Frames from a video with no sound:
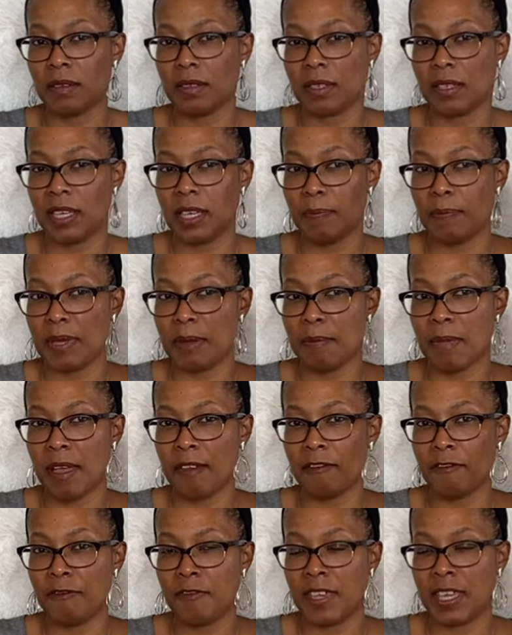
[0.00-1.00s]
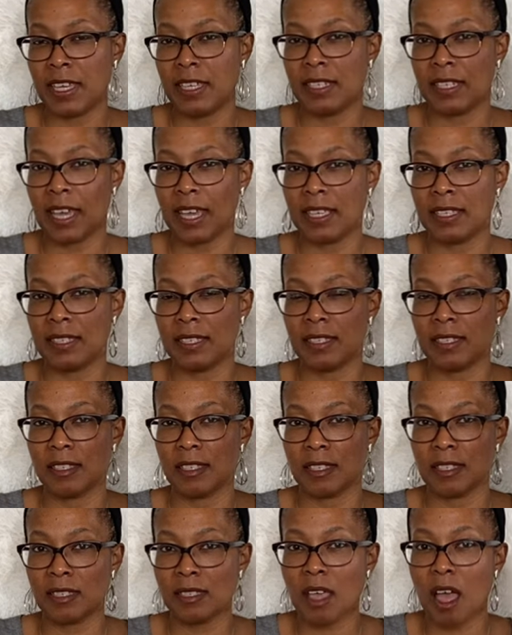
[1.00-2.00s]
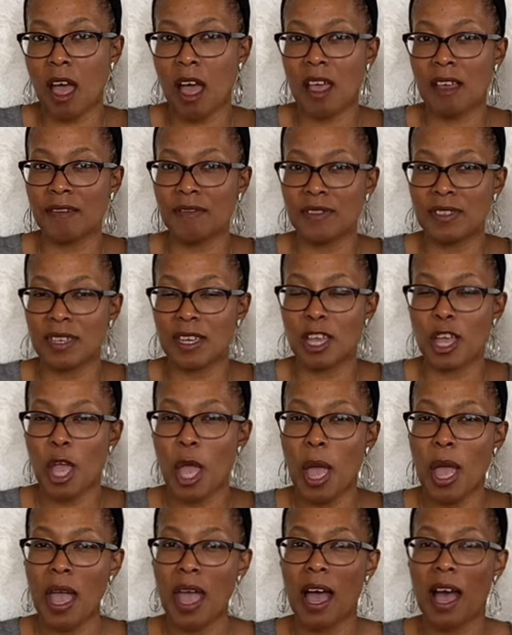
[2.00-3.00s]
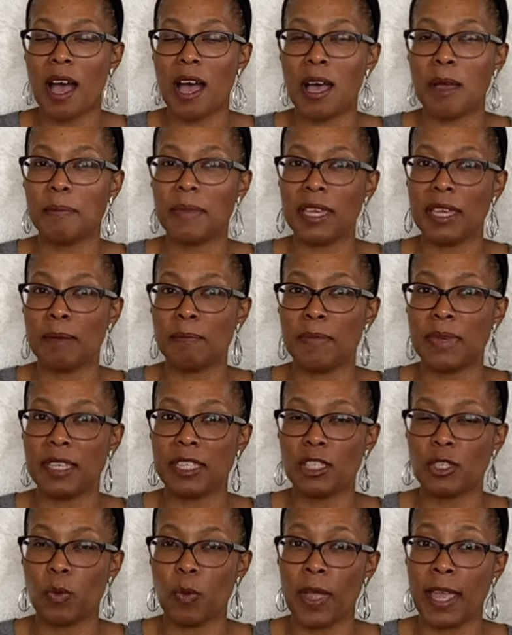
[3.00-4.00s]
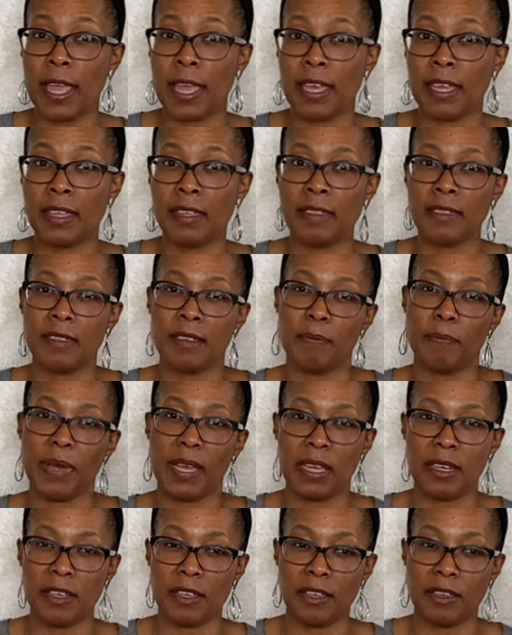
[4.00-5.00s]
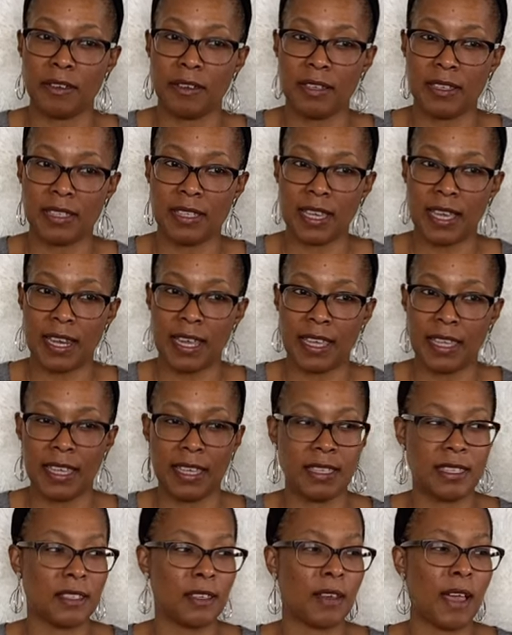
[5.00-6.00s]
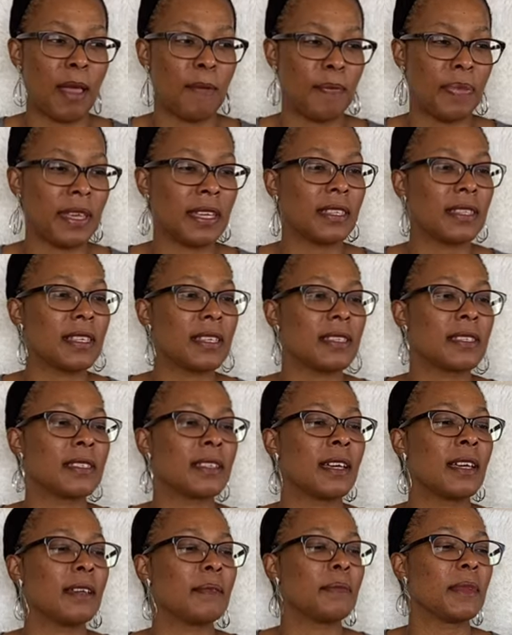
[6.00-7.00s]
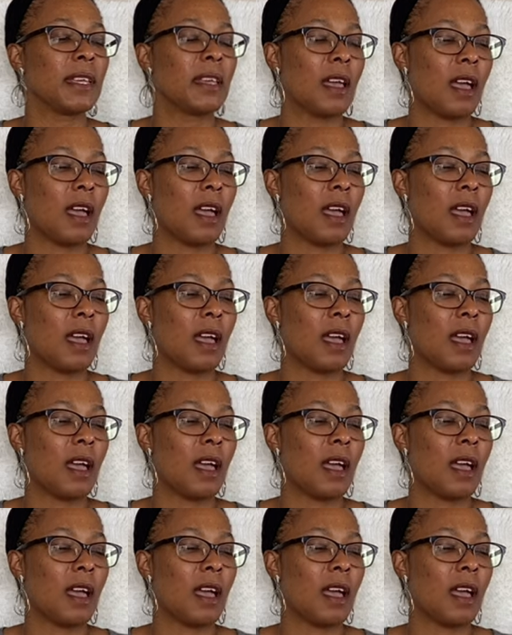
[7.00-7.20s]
keeping my feet nice and soft in between the pedicures that I get. So I picked this up